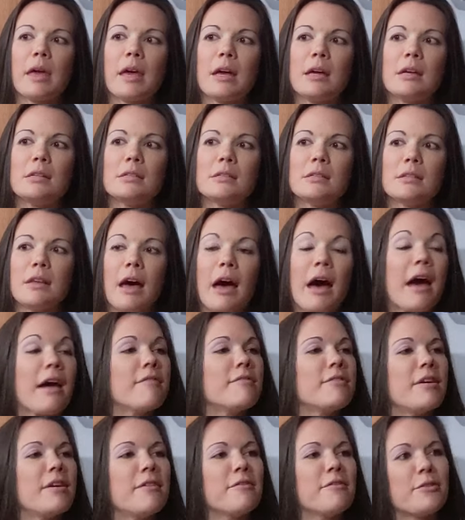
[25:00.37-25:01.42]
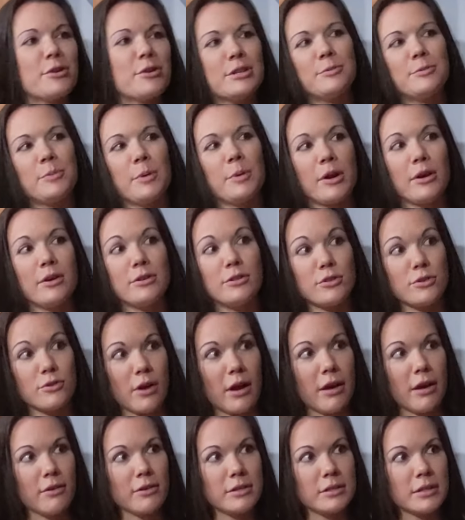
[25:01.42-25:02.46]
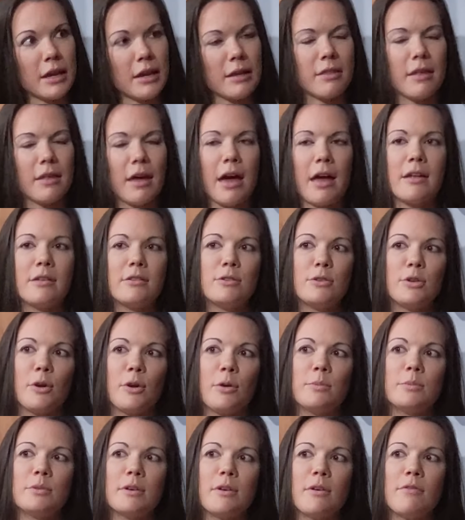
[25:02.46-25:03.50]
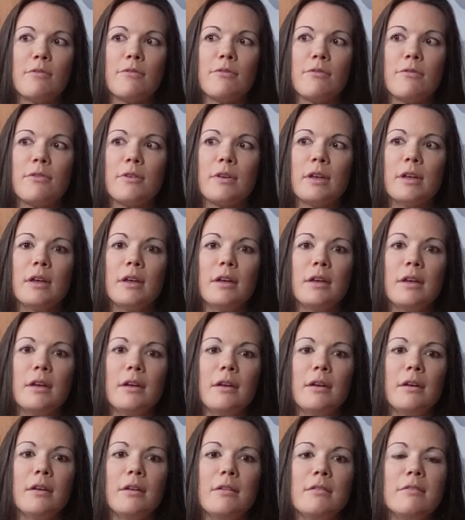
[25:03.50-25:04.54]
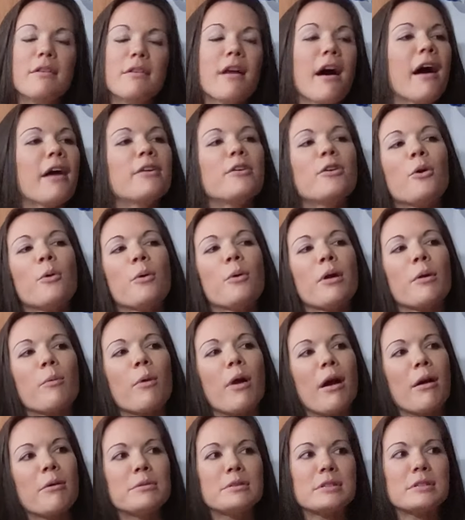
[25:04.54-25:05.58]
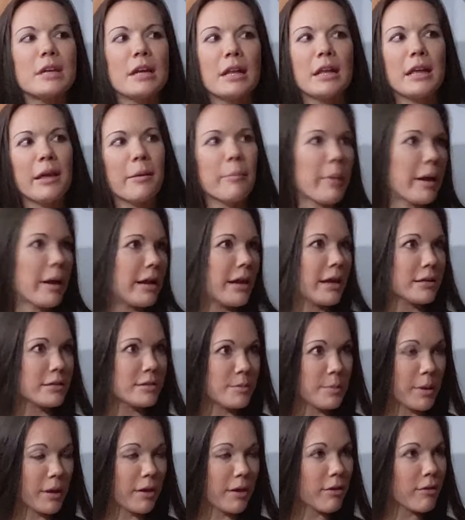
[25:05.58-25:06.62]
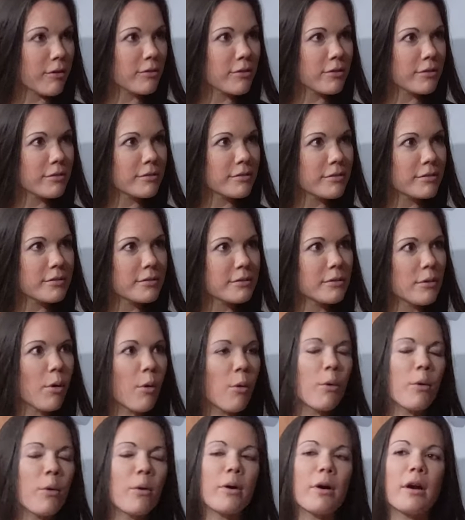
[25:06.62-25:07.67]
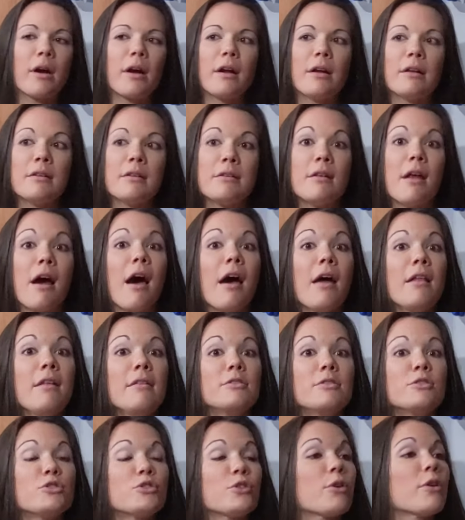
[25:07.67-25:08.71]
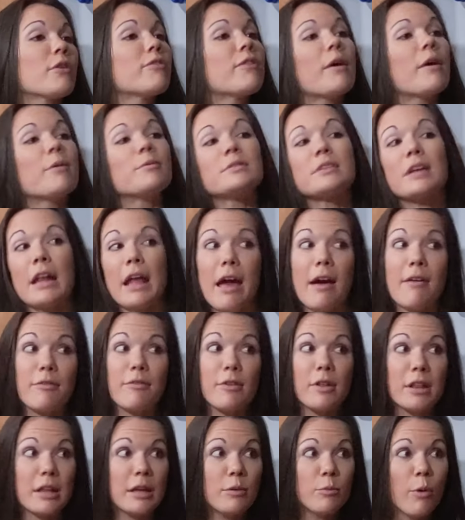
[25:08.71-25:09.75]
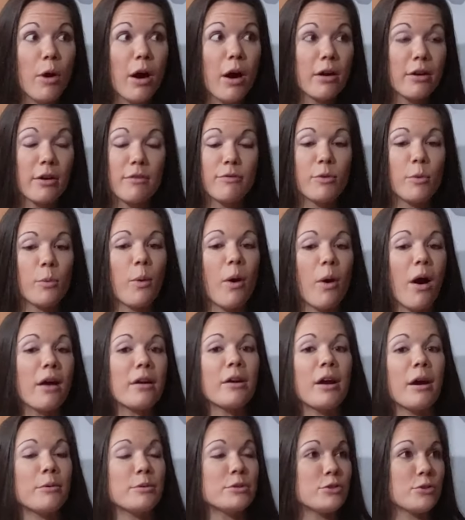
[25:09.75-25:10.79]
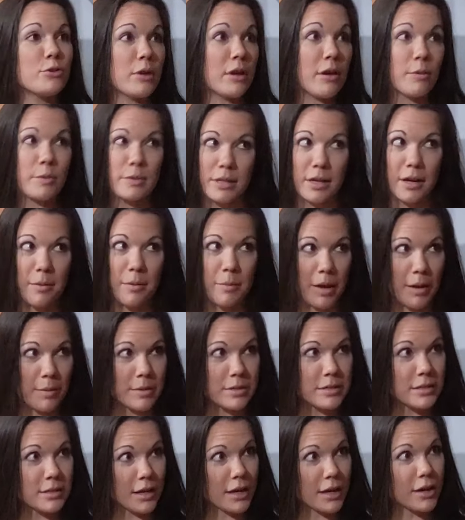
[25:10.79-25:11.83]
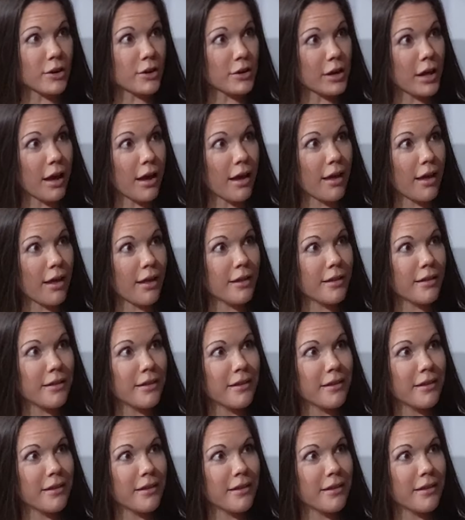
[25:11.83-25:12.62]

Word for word: because I've never experienced trials like that in terms of not knowing where I was going to get my next meal or not sure if I was going to have clean water, if the water I was drinking was going to make me sick or not.